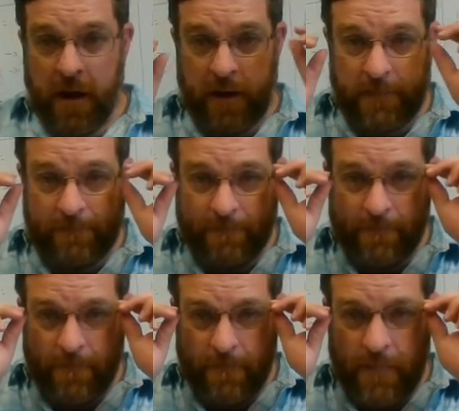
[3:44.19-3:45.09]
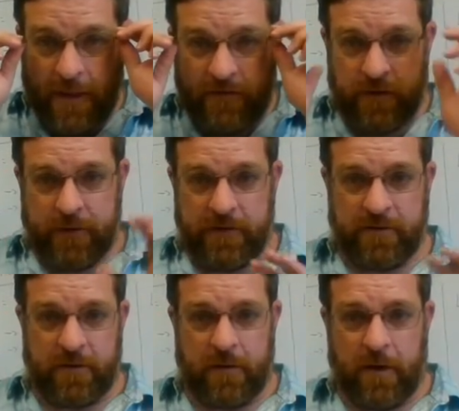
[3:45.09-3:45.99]
Um, and so these
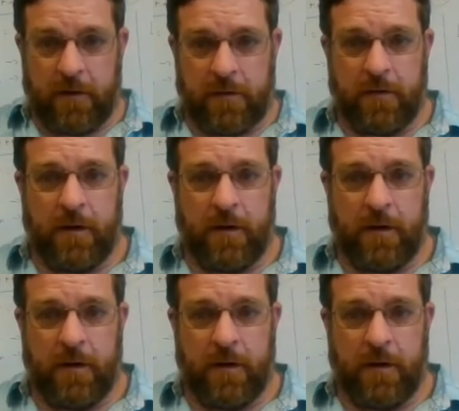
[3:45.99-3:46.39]
are, are,